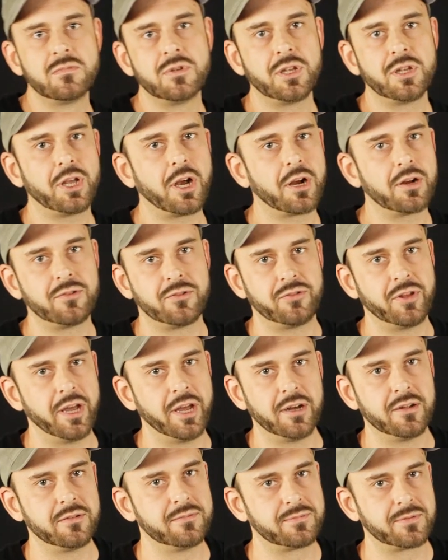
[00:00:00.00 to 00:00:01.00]
Yard
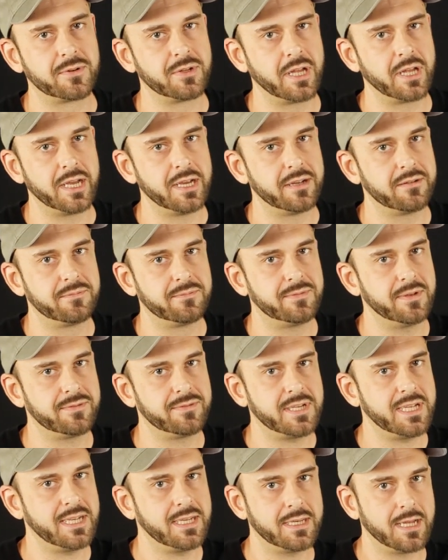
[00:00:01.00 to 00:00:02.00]
sale for like
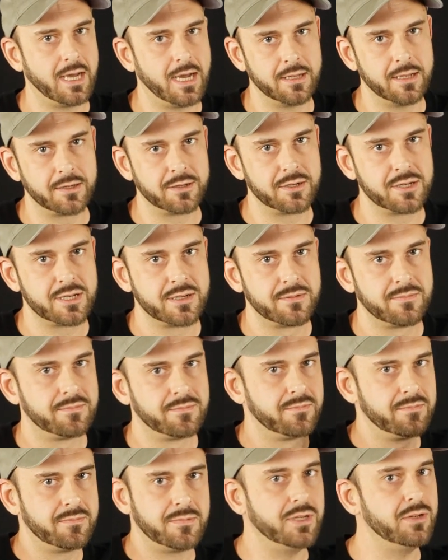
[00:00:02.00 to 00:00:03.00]
$15.
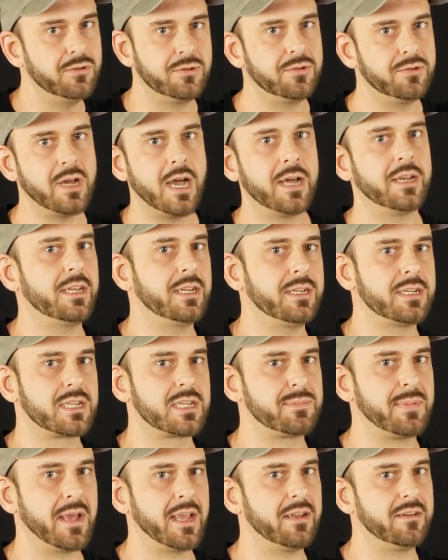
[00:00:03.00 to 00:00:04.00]
You do not need to
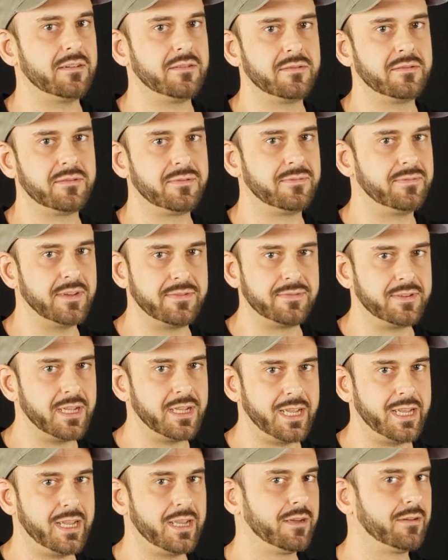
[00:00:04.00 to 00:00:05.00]
spend
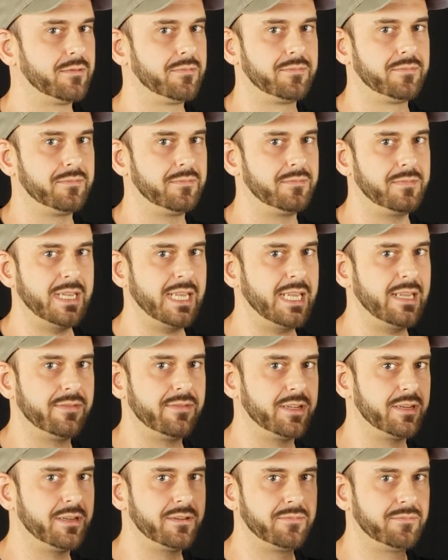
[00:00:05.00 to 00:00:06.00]
$50
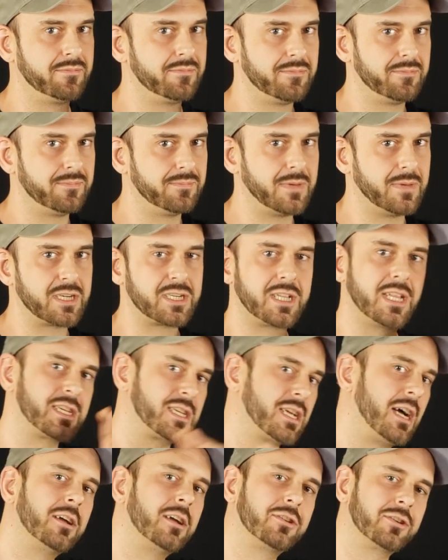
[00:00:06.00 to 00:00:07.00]
even much
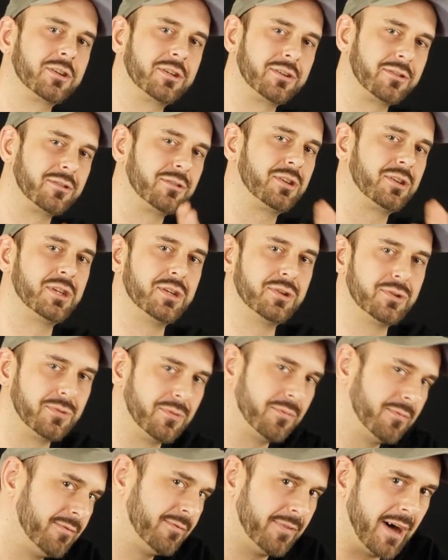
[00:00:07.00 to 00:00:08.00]
less 100,
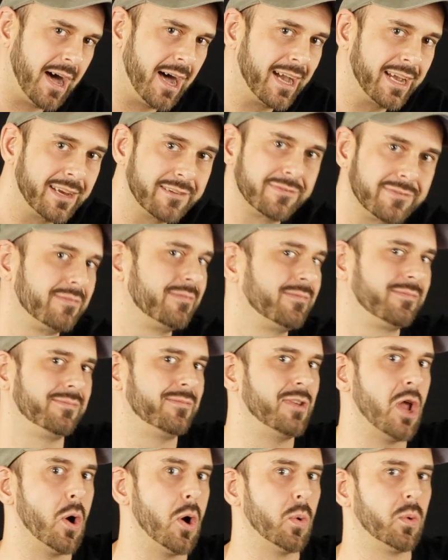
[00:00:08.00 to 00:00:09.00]
2,
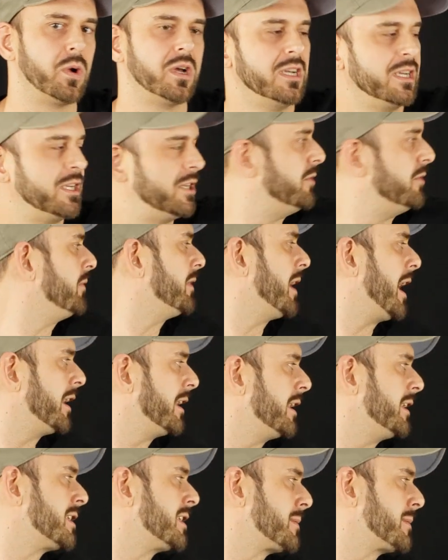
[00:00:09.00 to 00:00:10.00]
5. No, you do not need to